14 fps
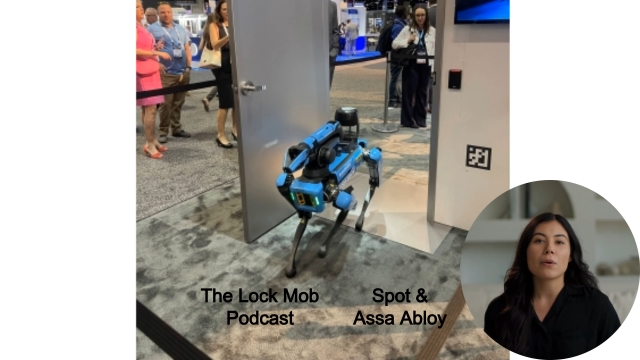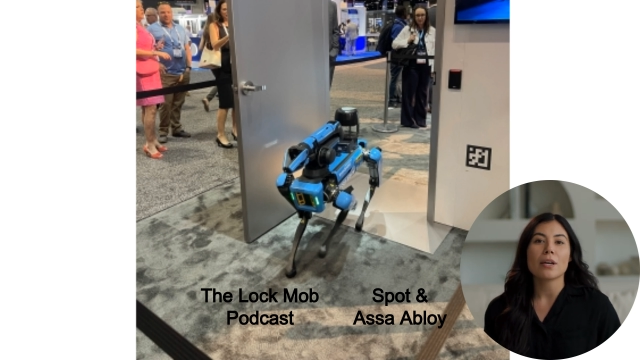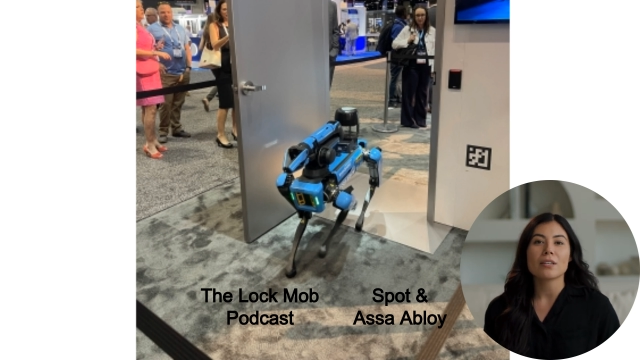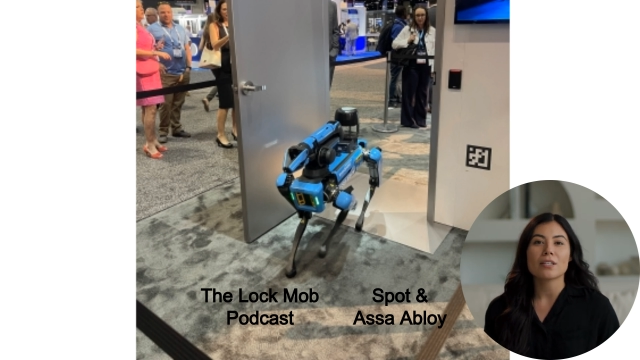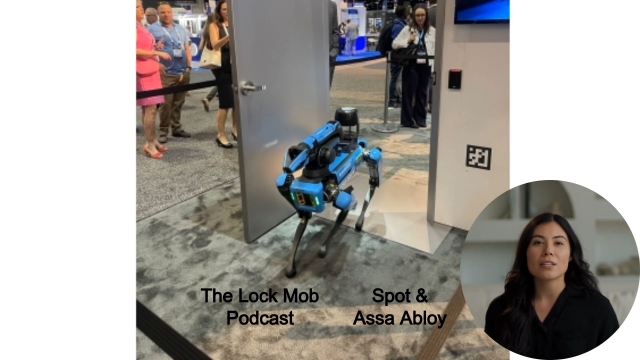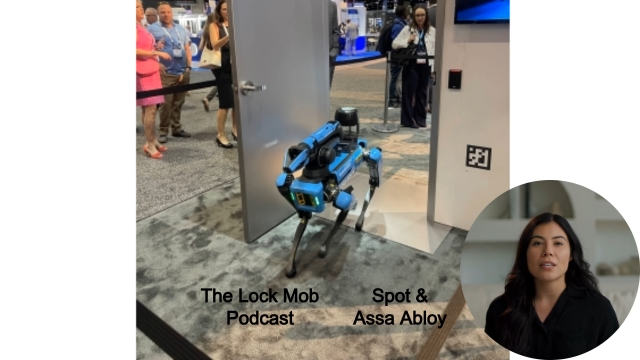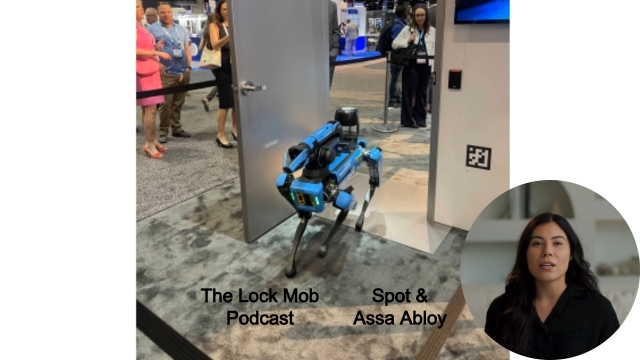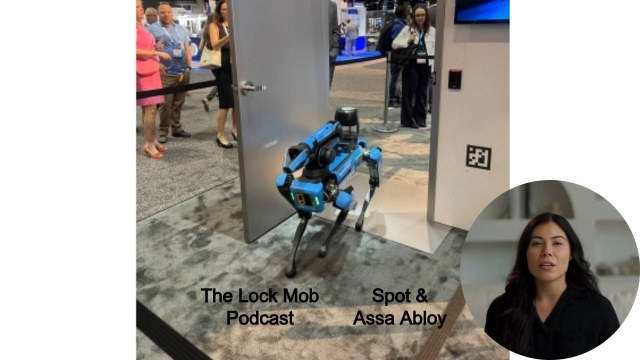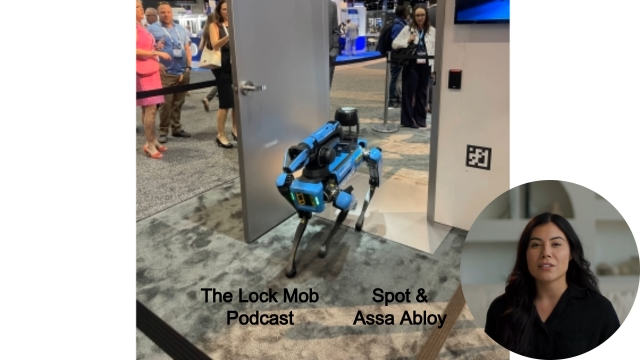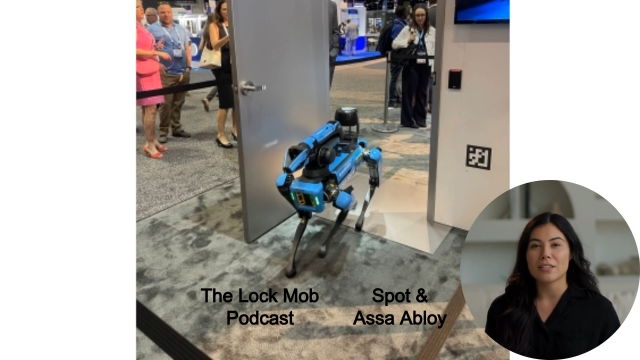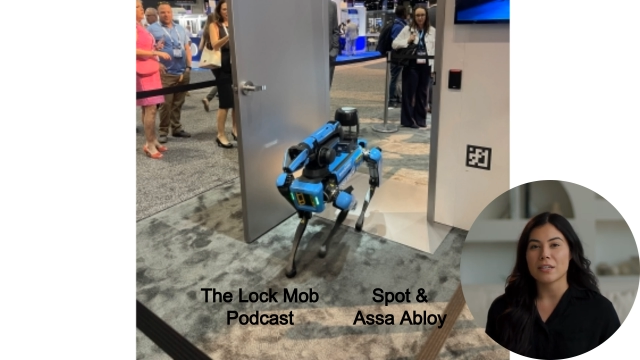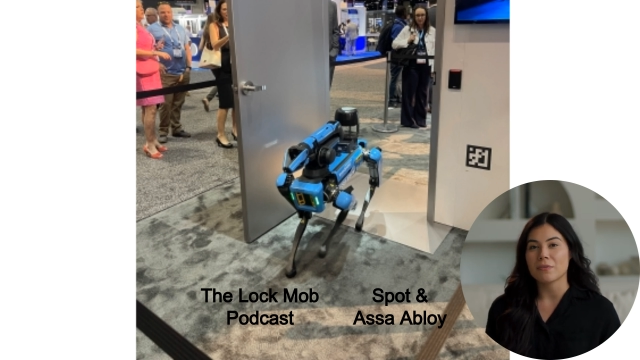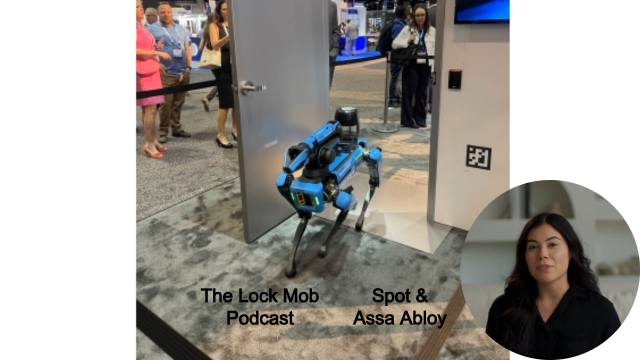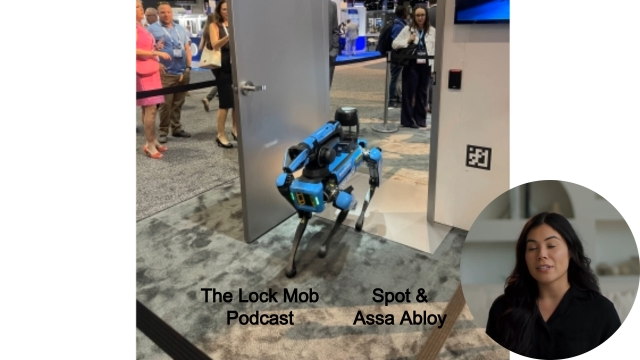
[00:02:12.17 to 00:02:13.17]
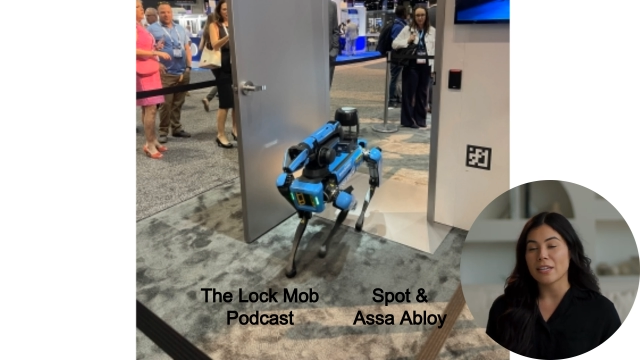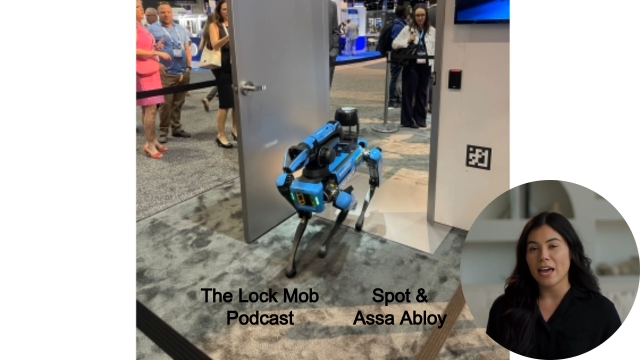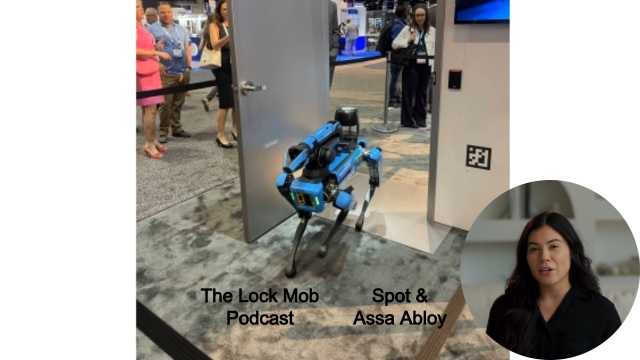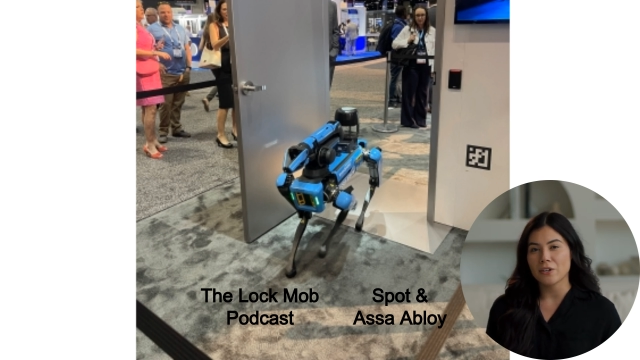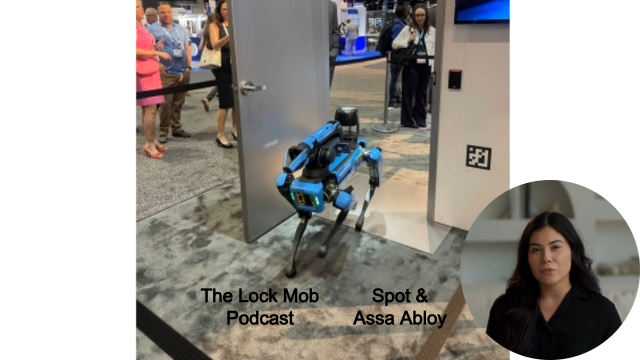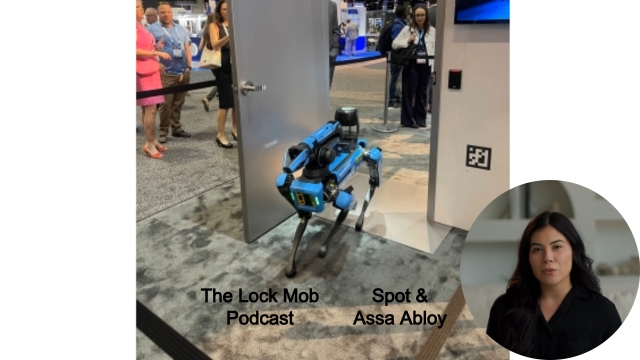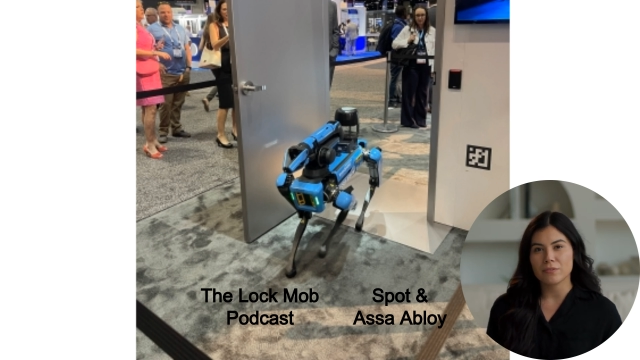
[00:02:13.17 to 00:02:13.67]
engineer said it was a
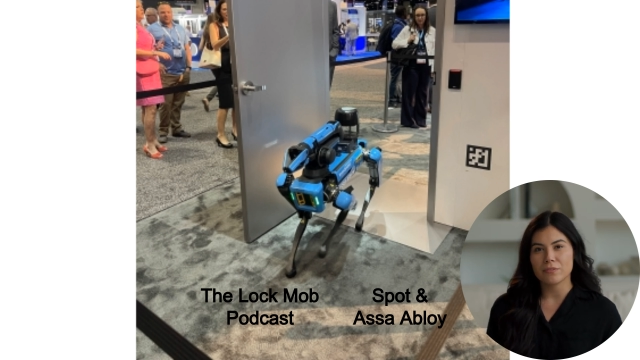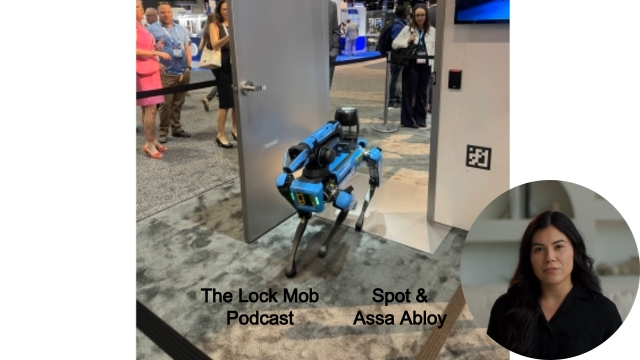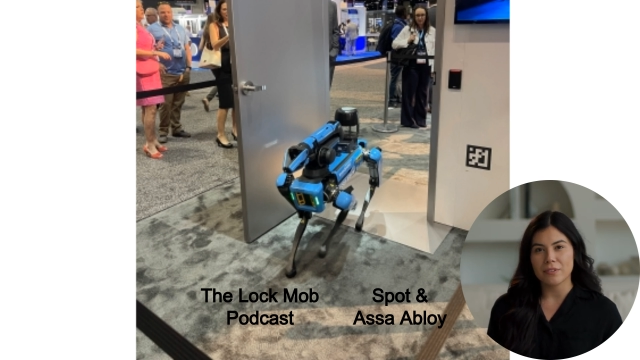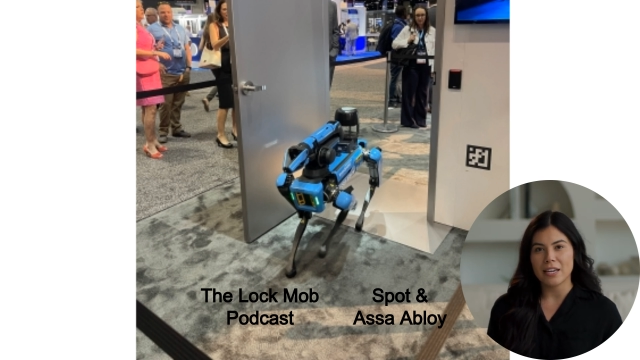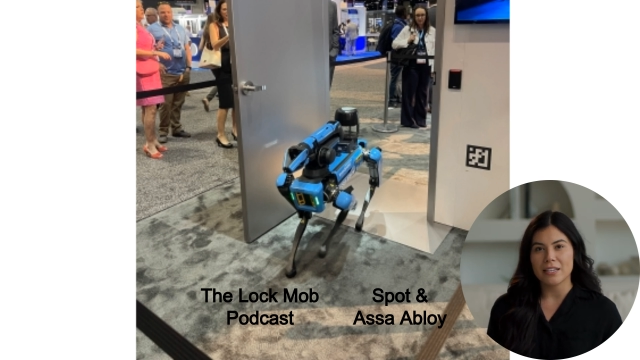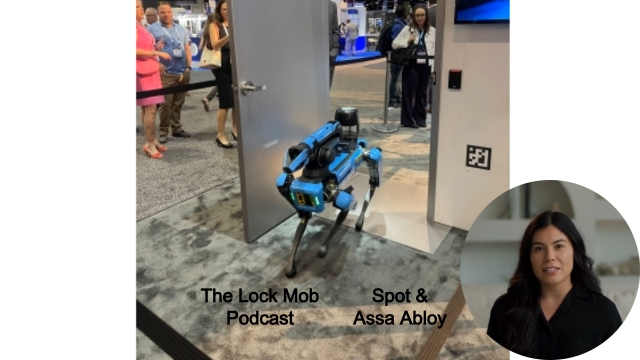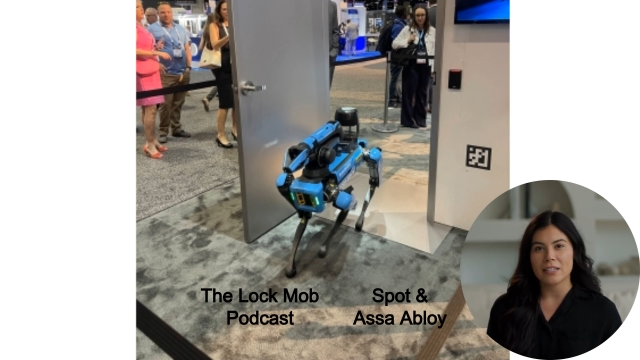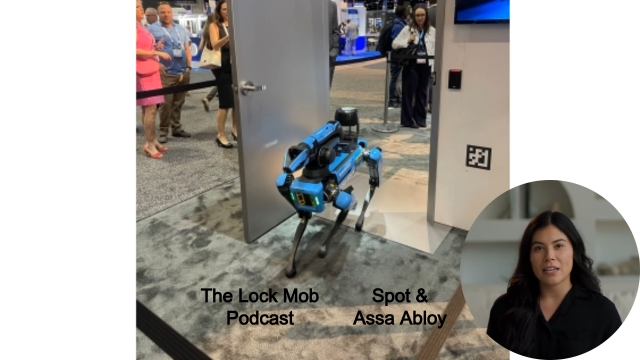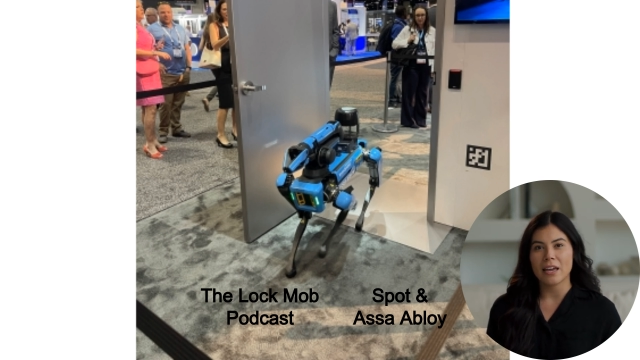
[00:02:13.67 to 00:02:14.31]
natural fit.